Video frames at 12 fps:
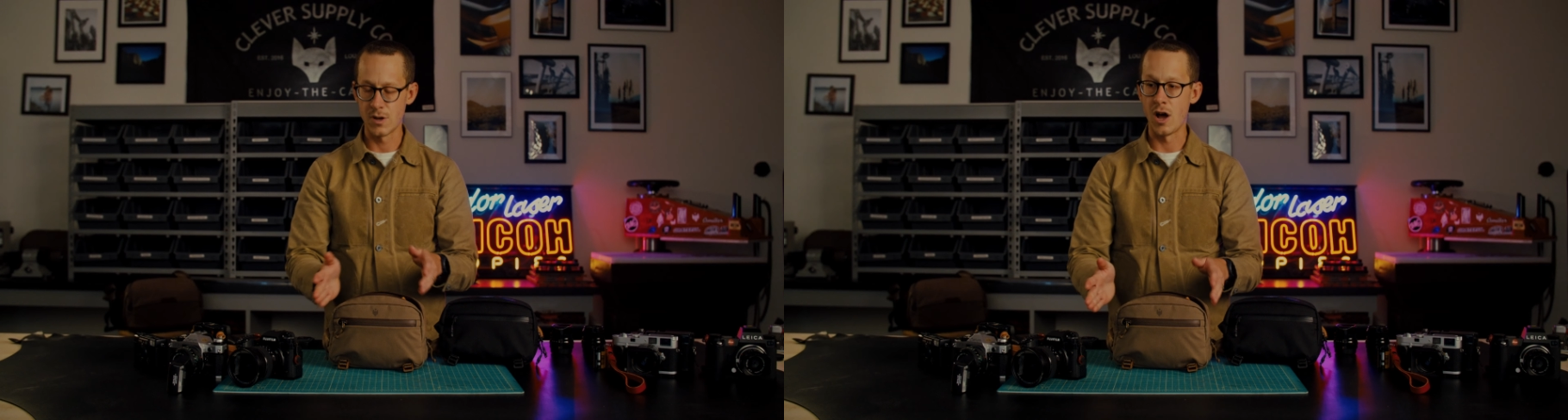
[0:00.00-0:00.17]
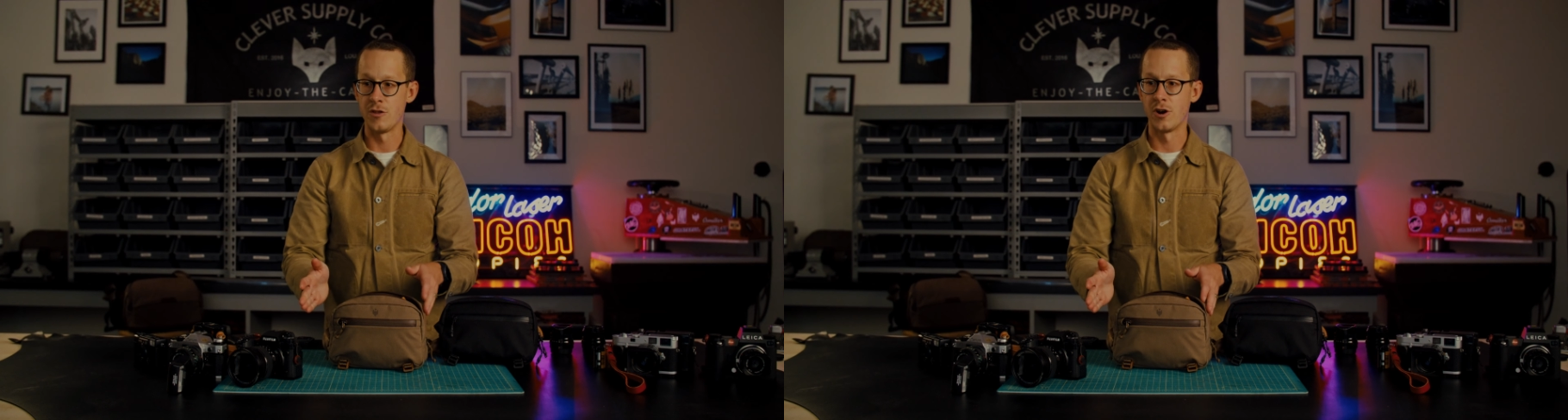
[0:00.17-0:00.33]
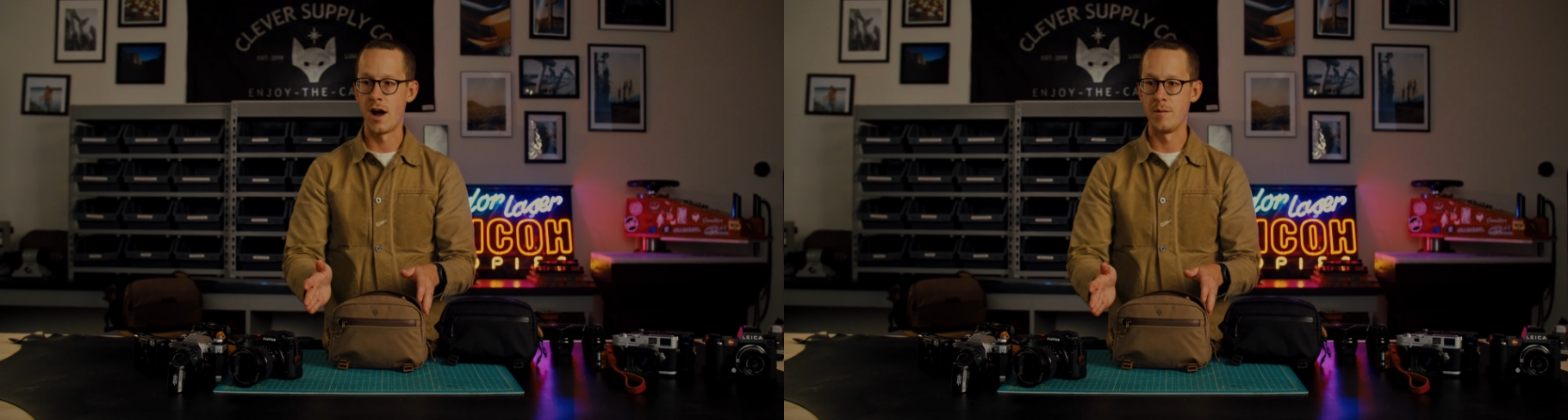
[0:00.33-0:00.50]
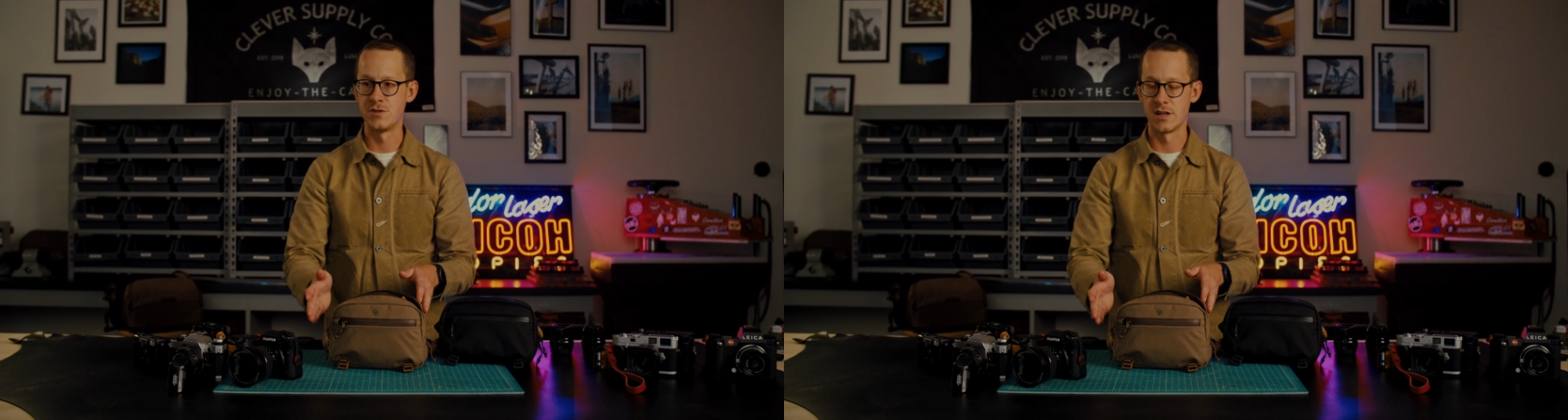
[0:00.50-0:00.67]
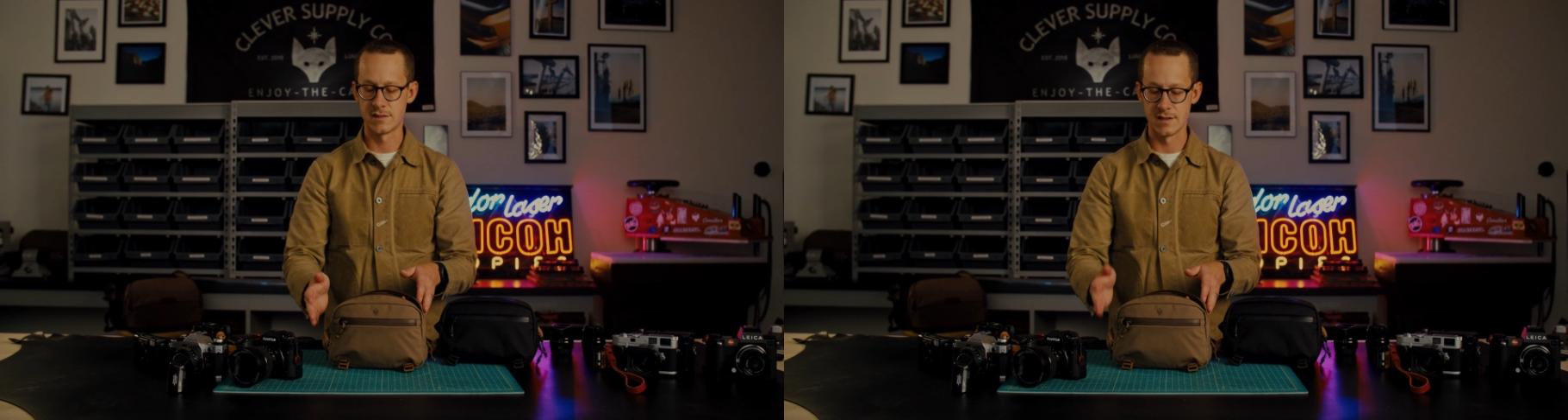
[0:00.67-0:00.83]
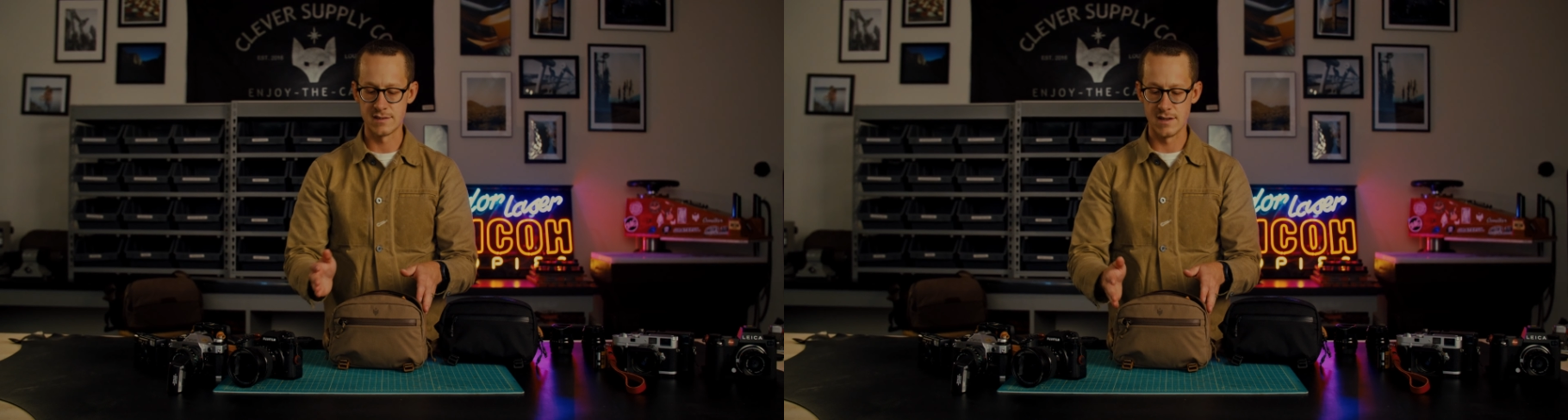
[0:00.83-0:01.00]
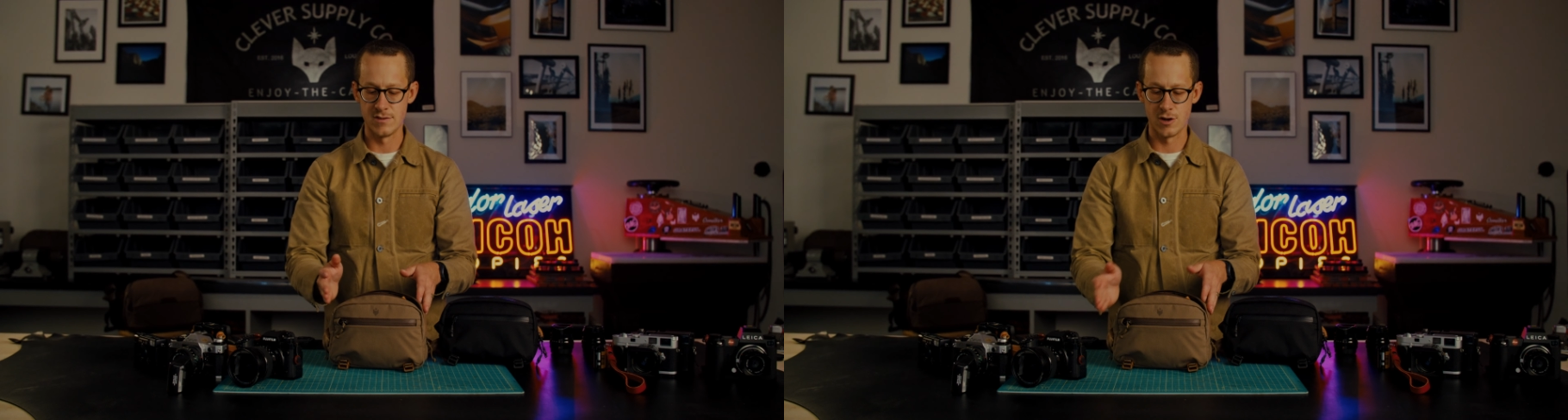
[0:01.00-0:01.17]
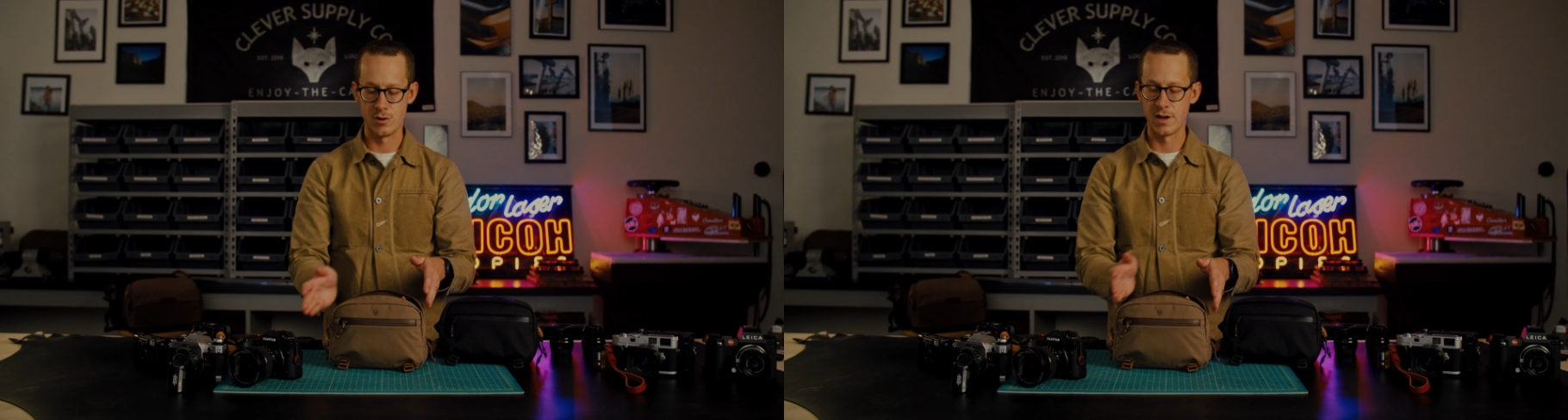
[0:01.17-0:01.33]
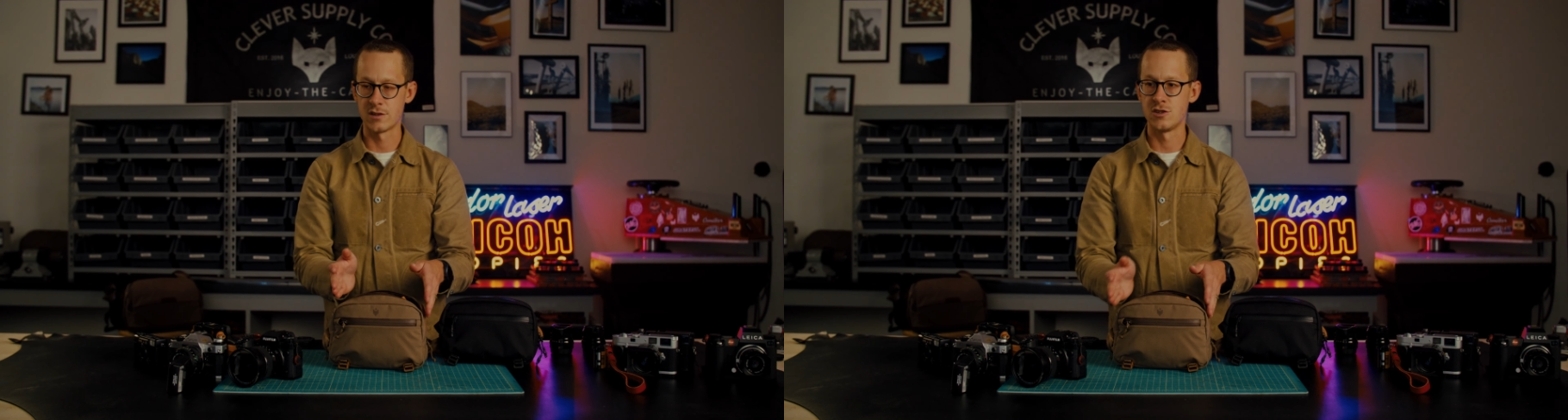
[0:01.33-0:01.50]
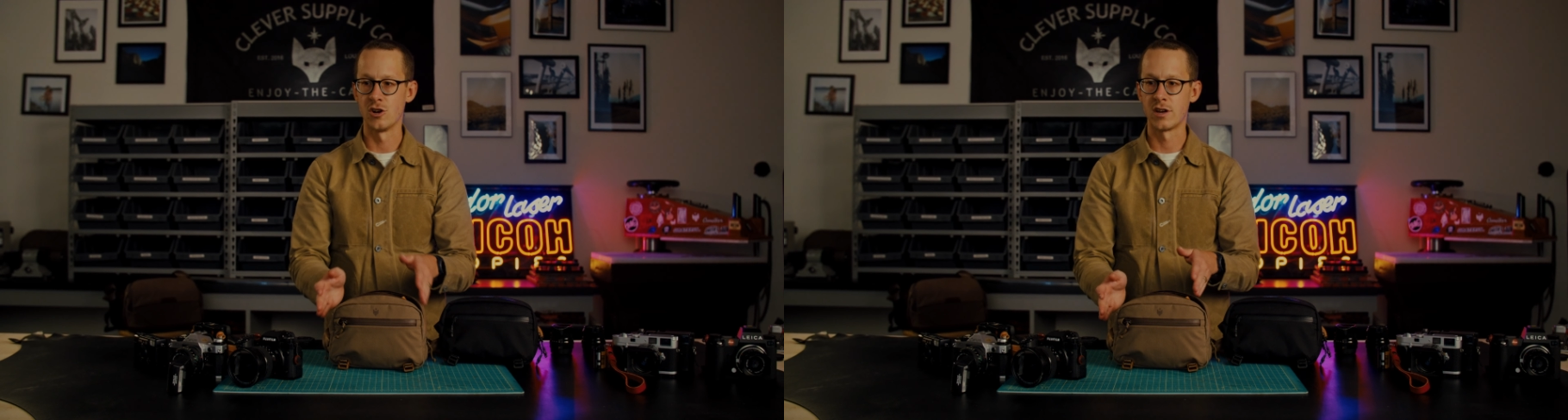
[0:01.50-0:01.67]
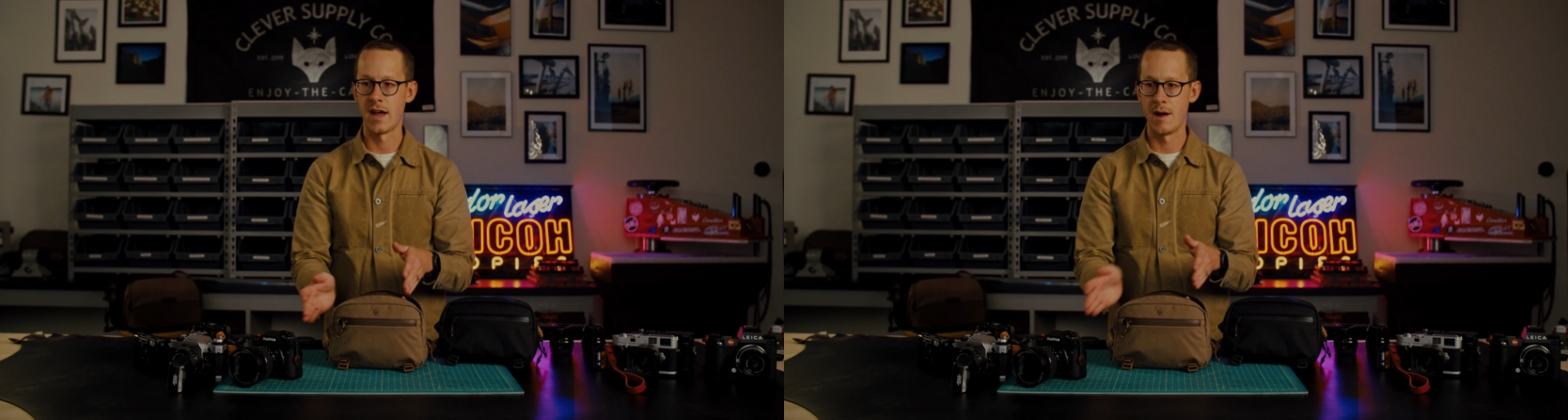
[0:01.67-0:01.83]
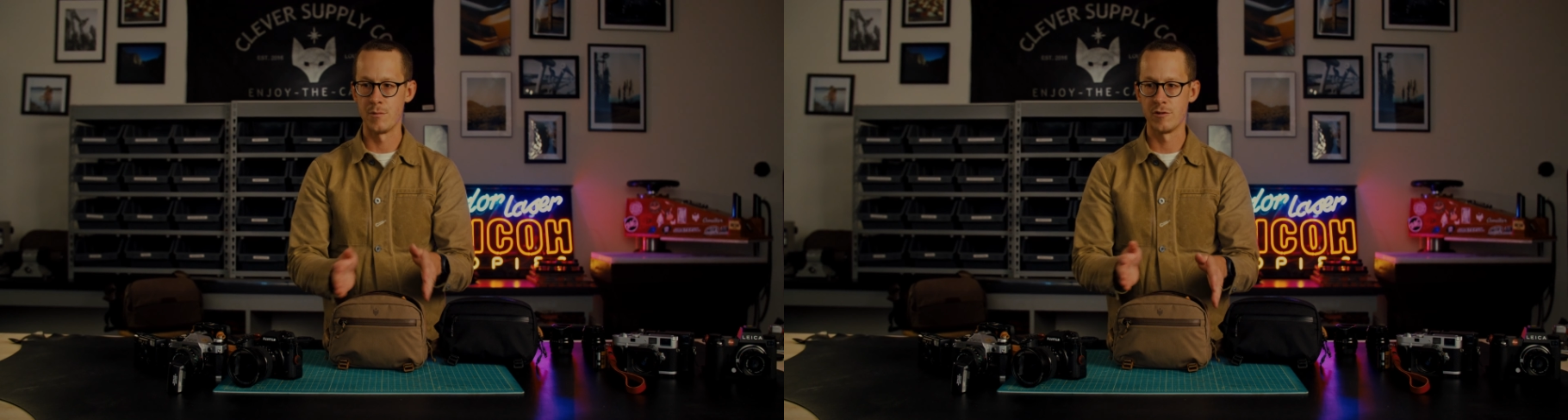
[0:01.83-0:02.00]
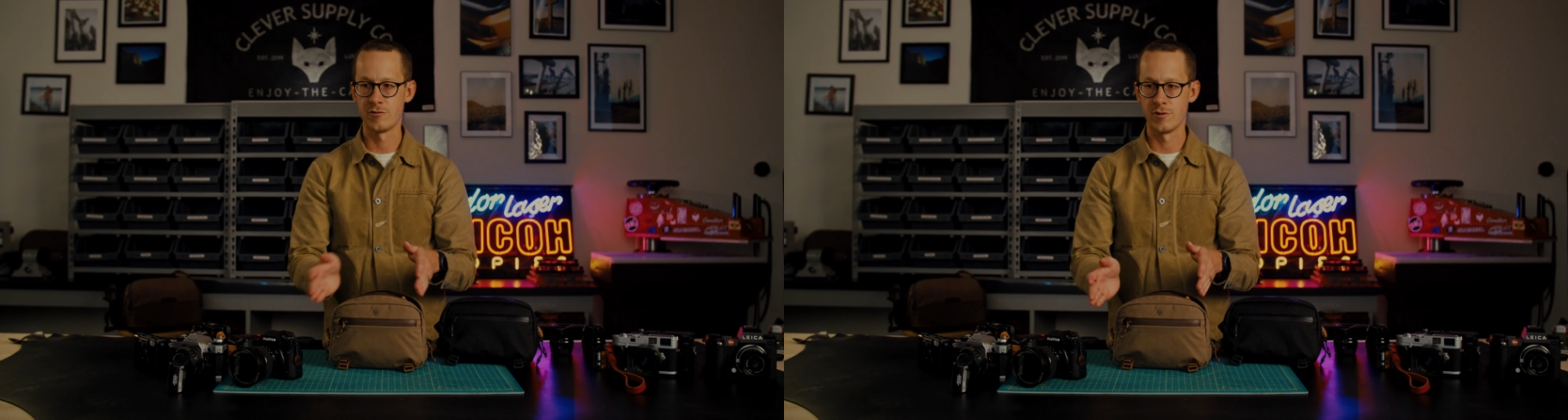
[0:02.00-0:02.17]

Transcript: other object that's in there next to your camera